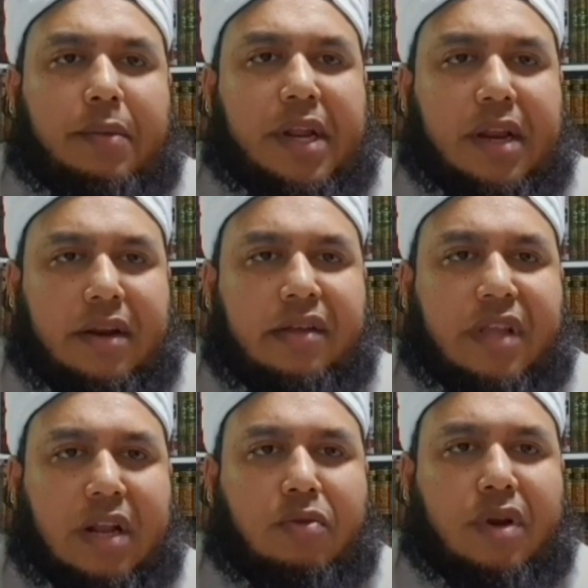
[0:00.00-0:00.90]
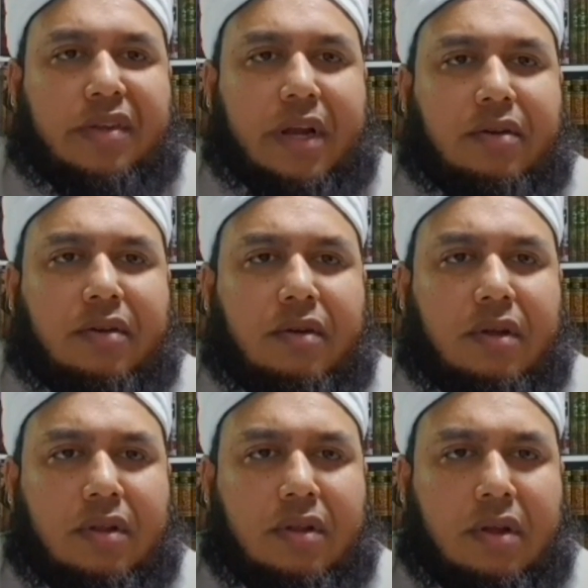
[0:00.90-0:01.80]
immediately start to recite
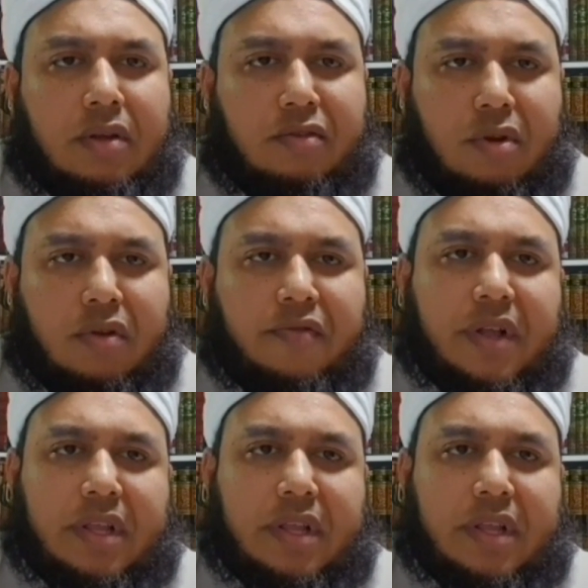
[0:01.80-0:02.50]
Suratul